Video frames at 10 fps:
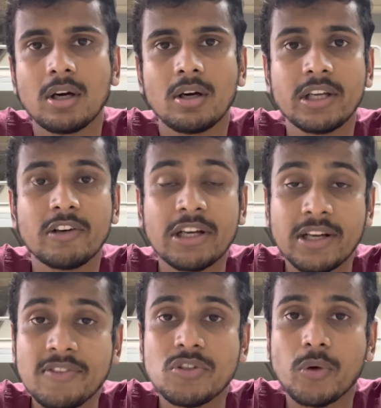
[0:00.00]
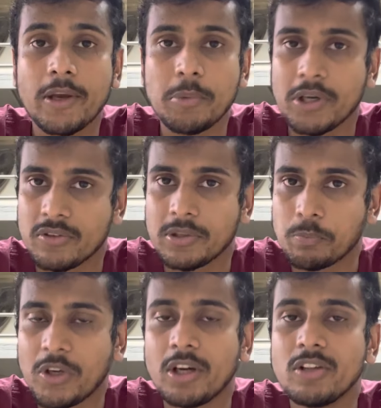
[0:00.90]
in intensive care
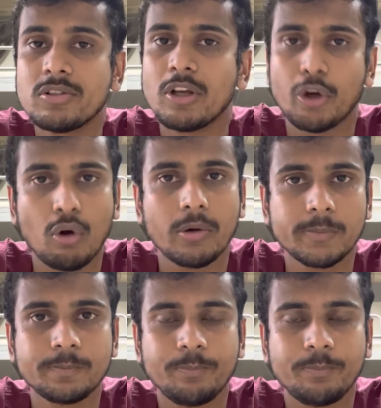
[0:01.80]
medicine. That is wrong,